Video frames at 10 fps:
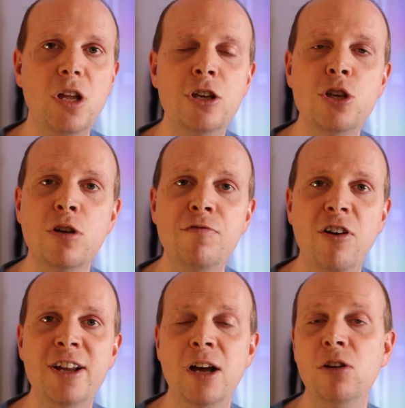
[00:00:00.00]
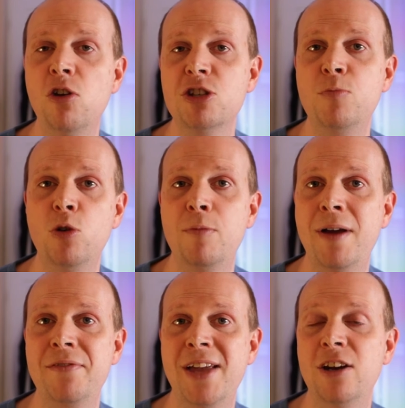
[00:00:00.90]
You can find out lots more
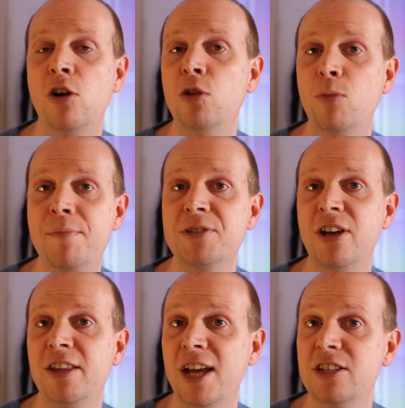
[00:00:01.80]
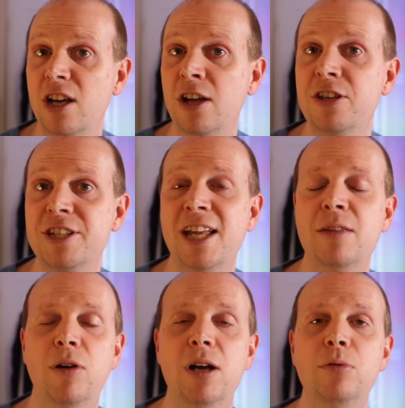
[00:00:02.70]
about that on the website, that's
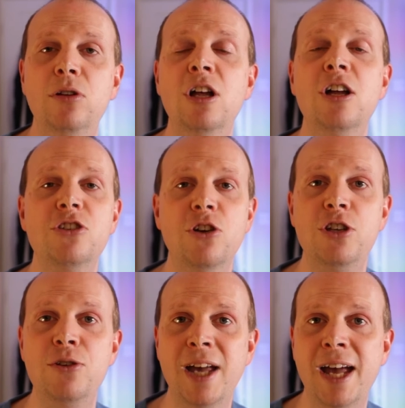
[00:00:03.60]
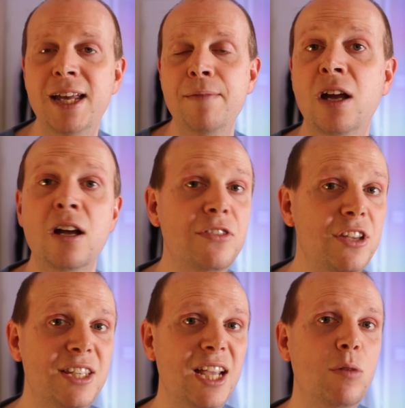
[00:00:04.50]
understandthebible.uk. The
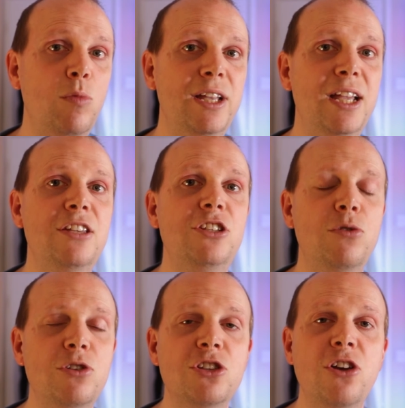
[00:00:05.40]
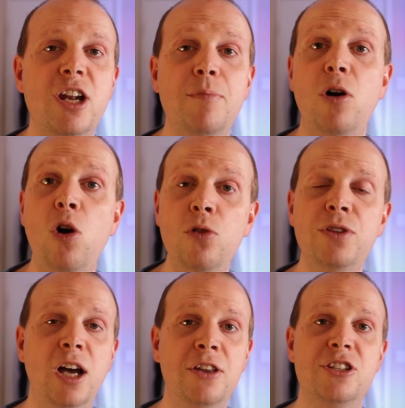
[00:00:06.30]
second way is you can sign up on
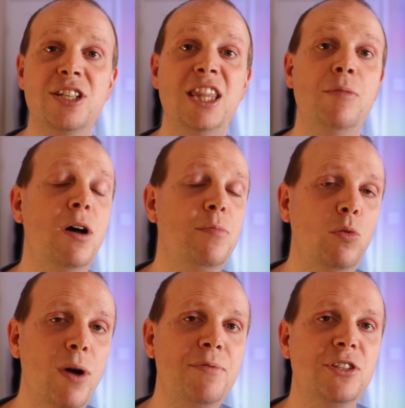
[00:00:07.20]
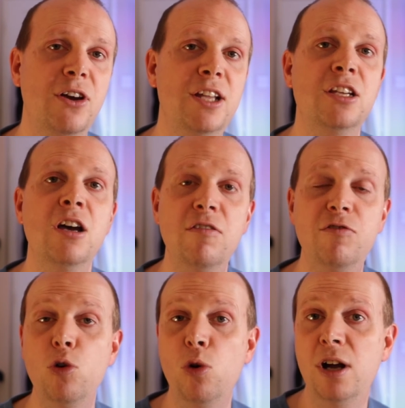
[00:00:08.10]
the Understand the Bible website
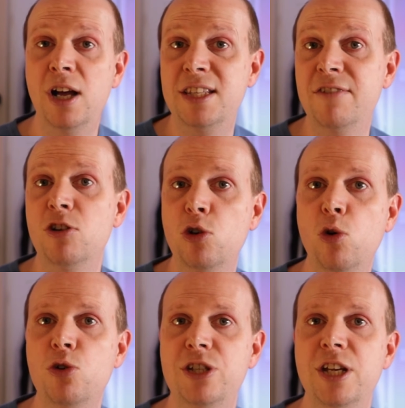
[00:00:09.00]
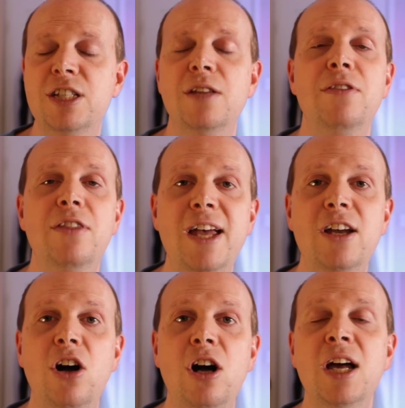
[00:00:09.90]
for different courses, and they
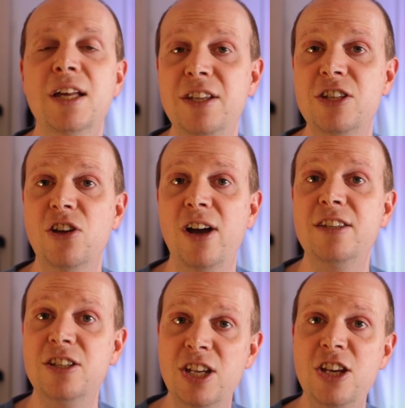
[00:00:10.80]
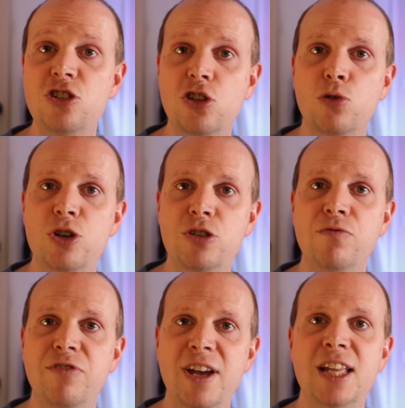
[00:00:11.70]
are designed to teach the Christian
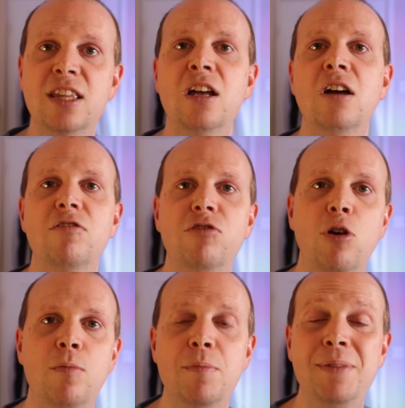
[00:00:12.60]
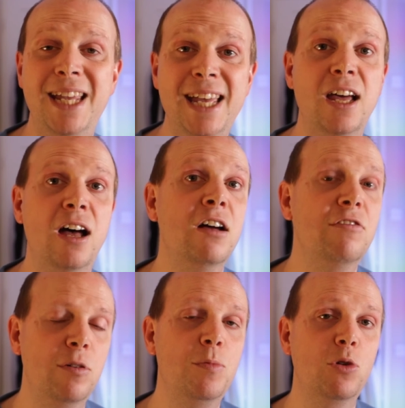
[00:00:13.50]
faith from beginner,
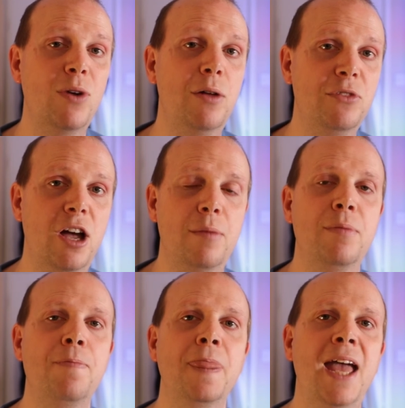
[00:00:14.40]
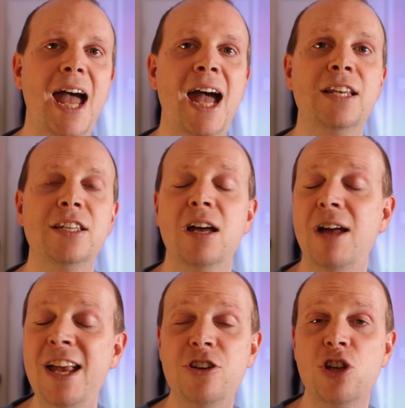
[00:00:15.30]
from the ground up. And
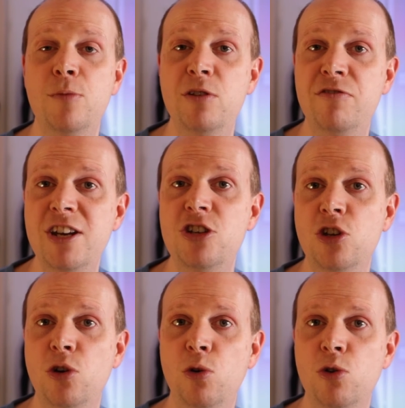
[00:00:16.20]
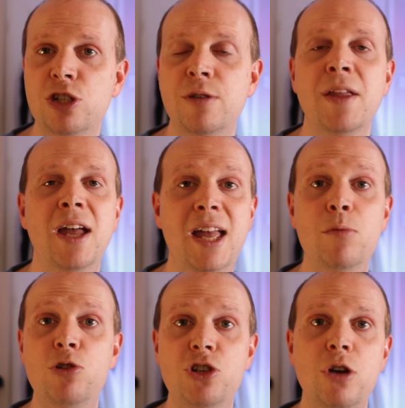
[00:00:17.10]
each time you finish a course, it
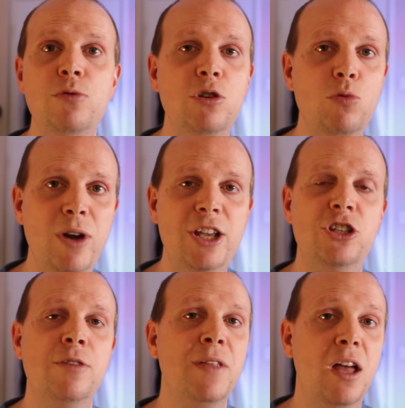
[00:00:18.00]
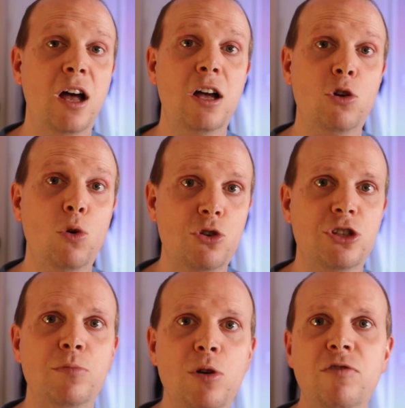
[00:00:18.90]
will show you which course
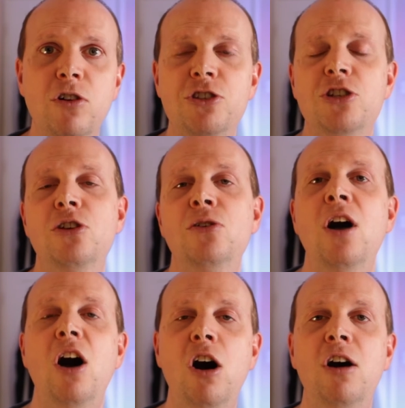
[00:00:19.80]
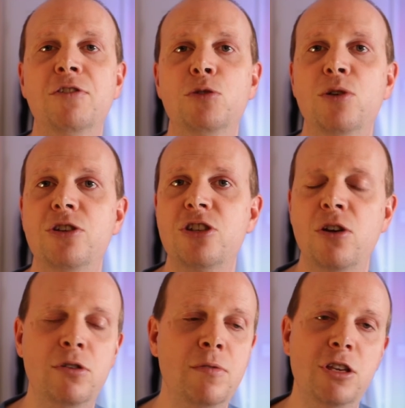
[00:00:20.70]
to move on to afterwards.
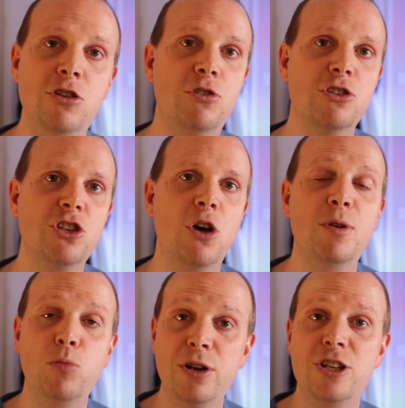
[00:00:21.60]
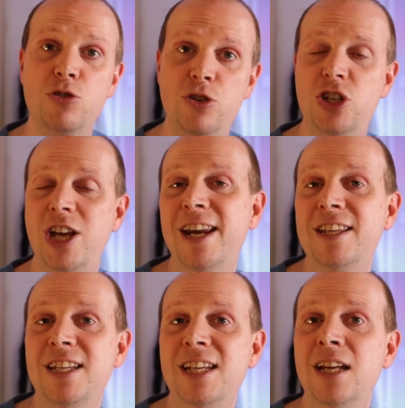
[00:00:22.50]
So you could start with what is
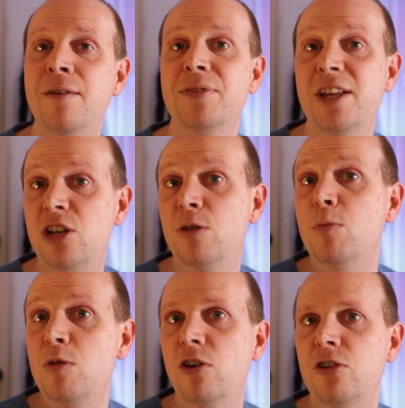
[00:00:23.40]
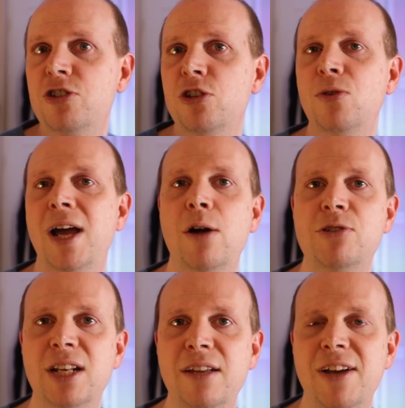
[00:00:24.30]
Christianity, then you can move on to how
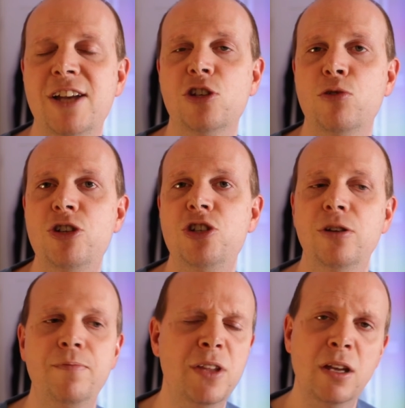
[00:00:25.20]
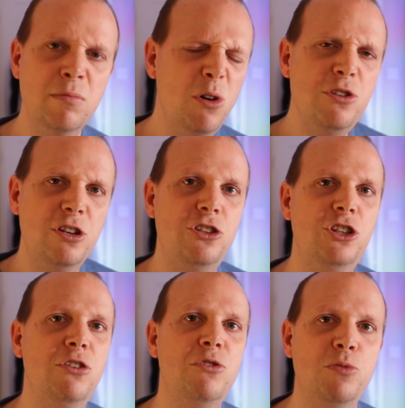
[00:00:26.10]
to live as a Christian, or you could
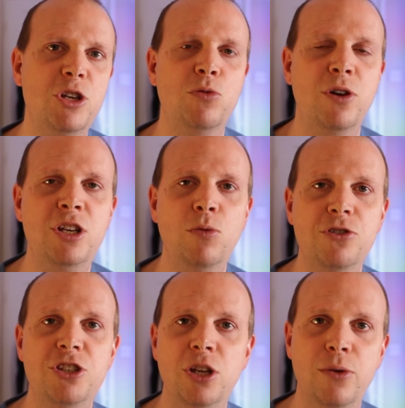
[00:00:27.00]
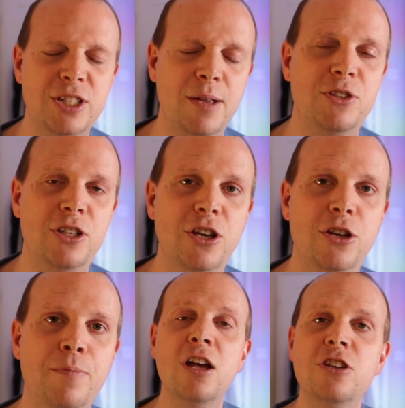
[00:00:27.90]
choose which one you want to do. It's up to
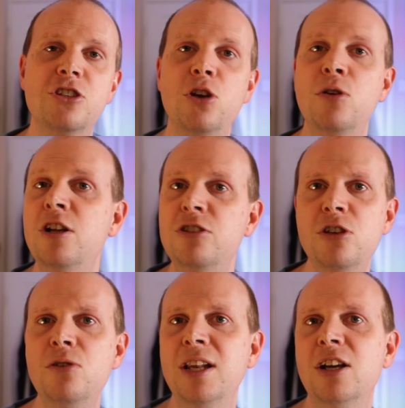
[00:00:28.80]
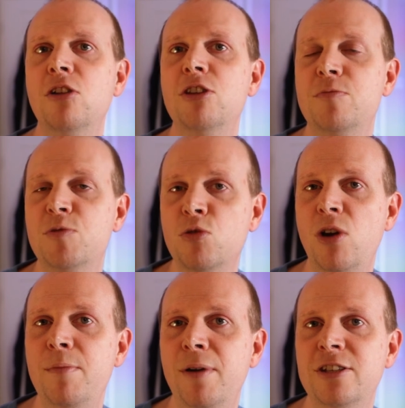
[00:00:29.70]
you. So do click on the
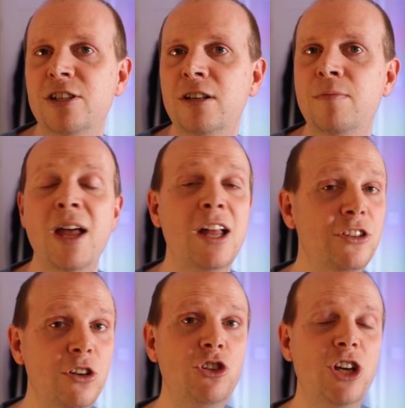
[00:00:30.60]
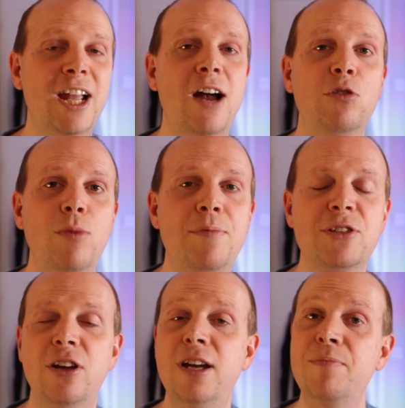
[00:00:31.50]
subscribe button. Do check out the
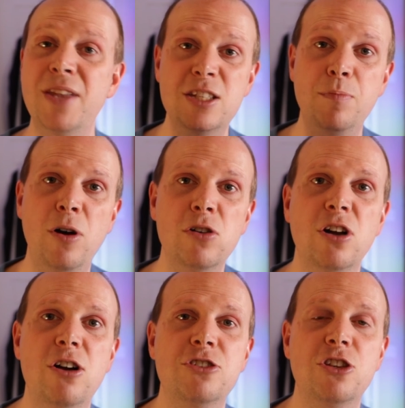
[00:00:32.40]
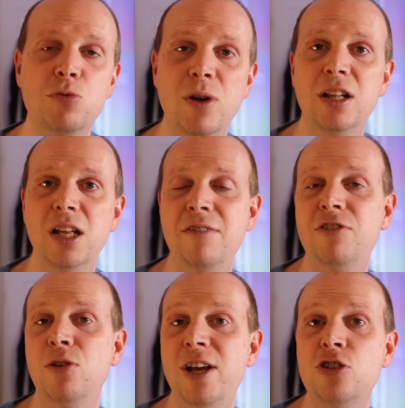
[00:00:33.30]
website. There's a podcast as well if
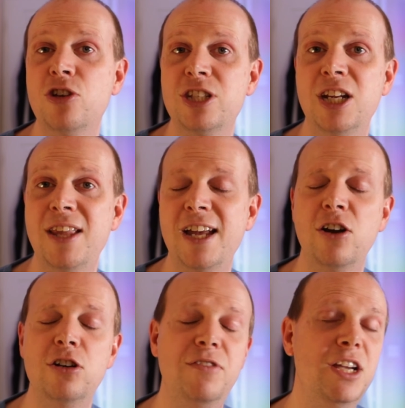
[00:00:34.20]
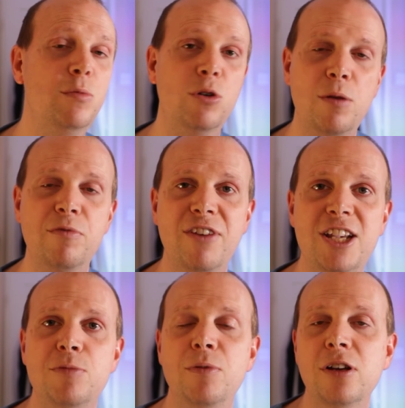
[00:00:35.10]
you're interested in that kind of thing. We're on
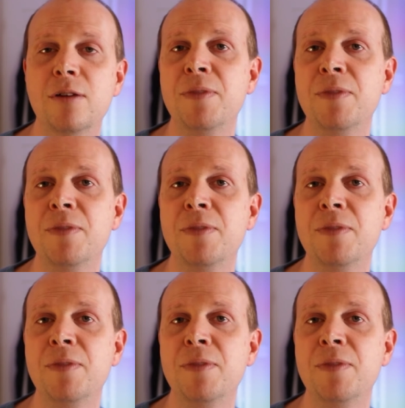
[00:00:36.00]
Facebook.